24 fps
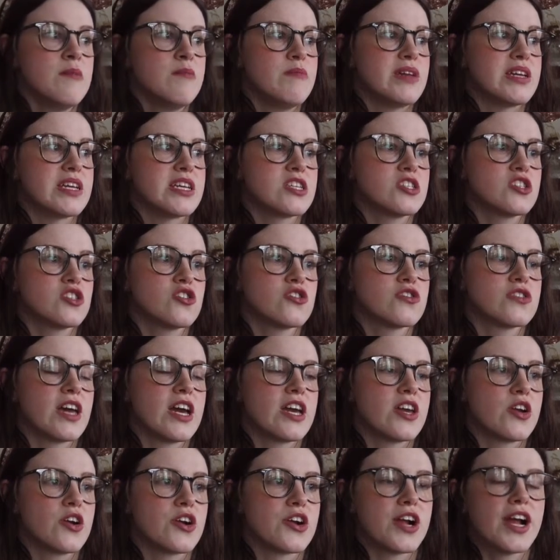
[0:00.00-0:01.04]
making sure
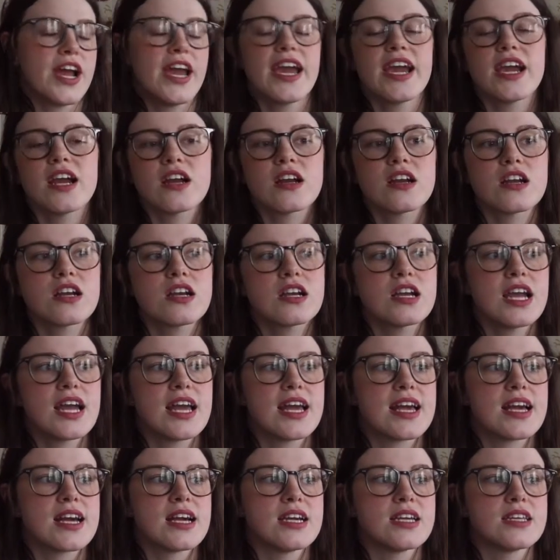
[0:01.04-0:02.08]
that your hair
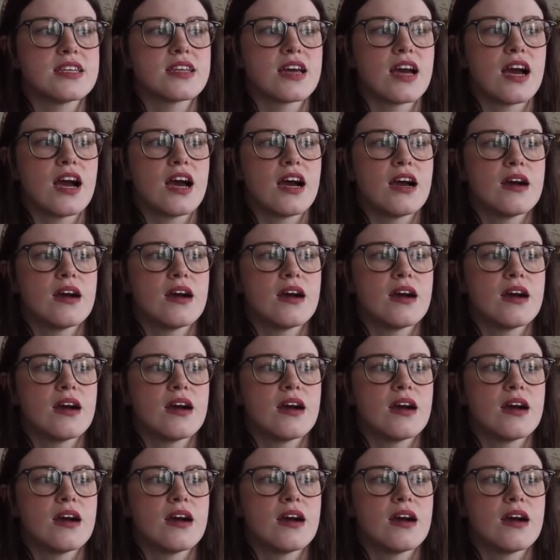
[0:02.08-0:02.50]
and